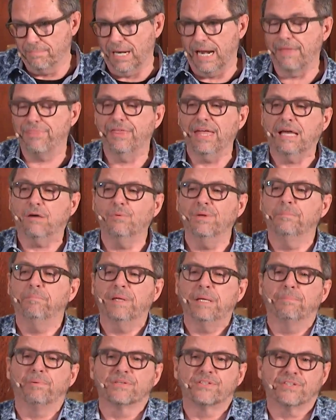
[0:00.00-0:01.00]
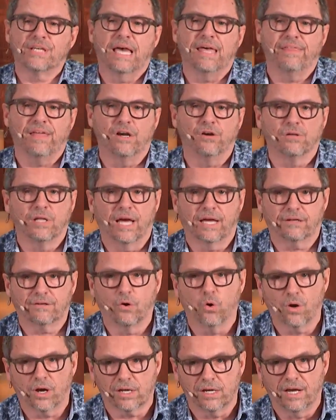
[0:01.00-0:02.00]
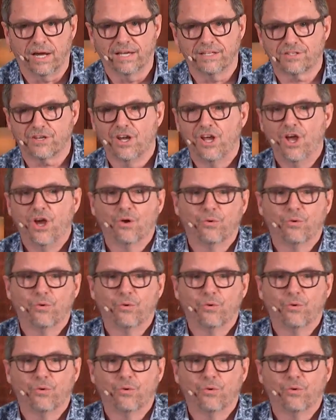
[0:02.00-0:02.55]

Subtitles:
But I think when people say they don't like organized